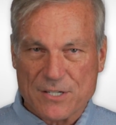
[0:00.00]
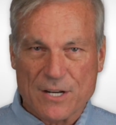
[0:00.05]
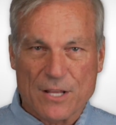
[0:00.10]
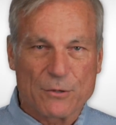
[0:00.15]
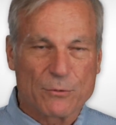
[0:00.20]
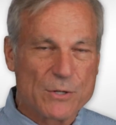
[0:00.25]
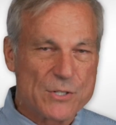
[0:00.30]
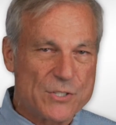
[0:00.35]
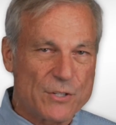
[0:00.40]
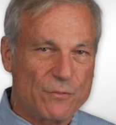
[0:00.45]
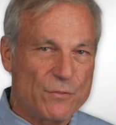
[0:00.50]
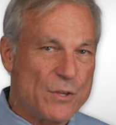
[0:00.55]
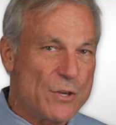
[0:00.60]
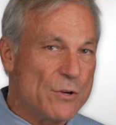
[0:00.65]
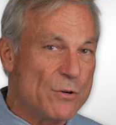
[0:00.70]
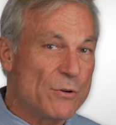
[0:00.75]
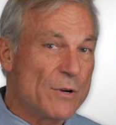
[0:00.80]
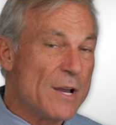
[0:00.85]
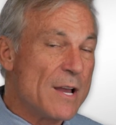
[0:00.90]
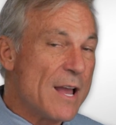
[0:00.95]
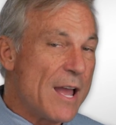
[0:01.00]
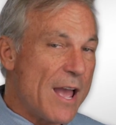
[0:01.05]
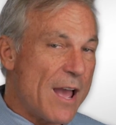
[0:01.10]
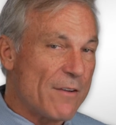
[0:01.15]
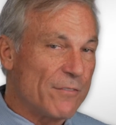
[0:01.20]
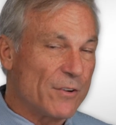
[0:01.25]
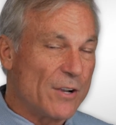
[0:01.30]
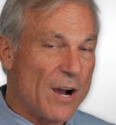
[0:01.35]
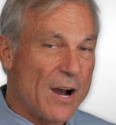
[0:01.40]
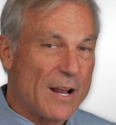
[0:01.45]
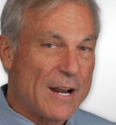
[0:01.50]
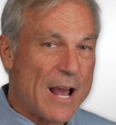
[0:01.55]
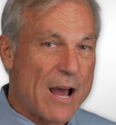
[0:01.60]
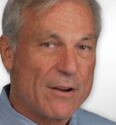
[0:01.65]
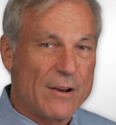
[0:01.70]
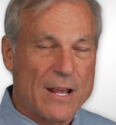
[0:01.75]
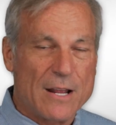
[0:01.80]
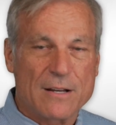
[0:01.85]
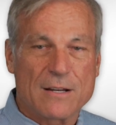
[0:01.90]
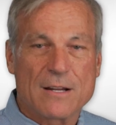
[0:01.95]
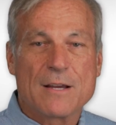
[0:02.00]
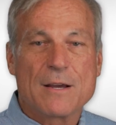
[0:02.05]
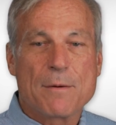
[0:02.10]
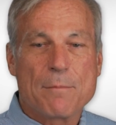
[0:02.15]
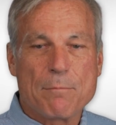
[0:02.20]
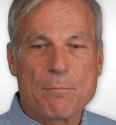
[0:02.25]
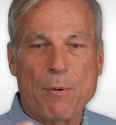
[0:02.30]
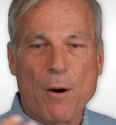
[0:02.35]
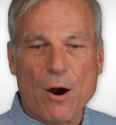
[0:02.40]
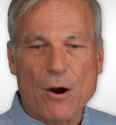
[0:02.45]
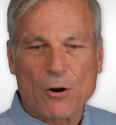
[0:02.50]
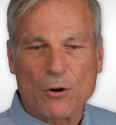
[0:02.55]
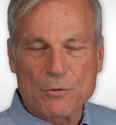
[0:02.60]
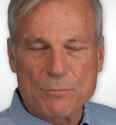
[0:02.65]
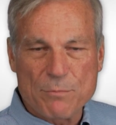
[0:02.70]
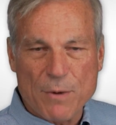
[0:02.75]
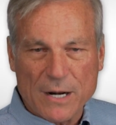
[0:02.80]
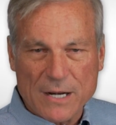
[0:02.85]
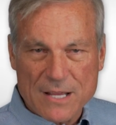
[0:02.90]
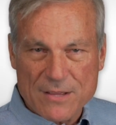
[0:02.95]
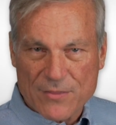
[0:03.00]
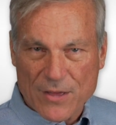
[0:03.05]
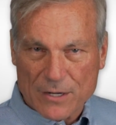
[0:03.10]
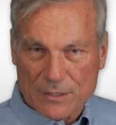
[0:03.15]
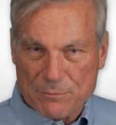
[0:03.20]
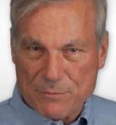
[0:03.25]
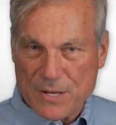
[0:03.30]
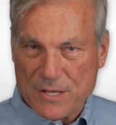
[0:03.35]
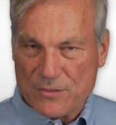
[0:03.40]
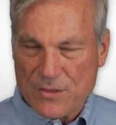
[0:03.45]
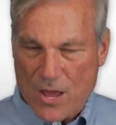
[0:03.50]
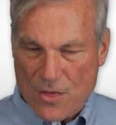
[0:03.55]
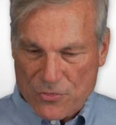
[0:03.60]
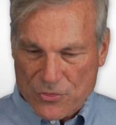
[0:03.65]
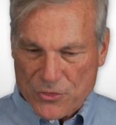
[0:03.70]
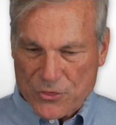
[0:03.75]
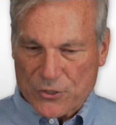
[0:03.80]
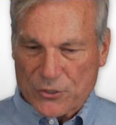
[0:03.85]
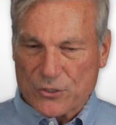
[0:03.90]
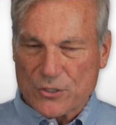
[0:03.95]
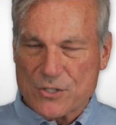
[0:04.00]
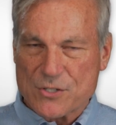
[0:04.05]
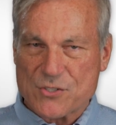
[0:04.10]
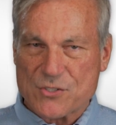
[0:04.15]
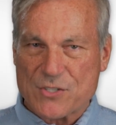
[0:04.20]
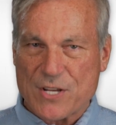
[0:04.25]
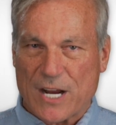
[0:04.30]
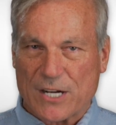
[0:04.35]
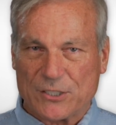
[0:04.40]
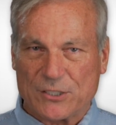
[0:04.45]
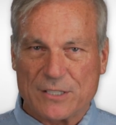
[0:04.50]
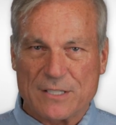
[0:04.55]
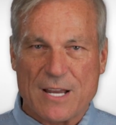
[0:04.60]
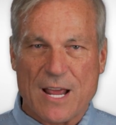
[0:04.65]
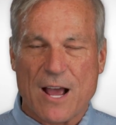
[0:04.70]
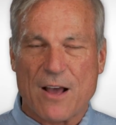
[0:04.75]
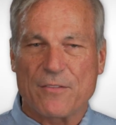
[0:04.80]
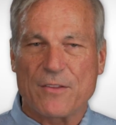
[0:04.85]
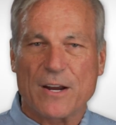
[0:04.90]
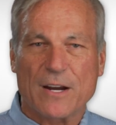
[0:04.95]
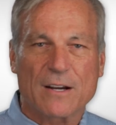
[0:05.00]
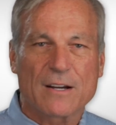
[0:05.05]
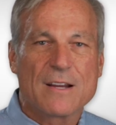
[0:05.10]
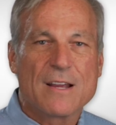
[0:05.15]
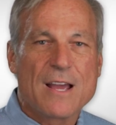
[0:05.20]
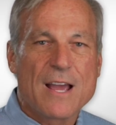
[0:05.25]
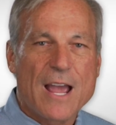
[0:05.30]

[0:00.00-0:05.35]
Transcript: In other words, if you have gone out and borrowed money, that'll be in that 3rd section down there.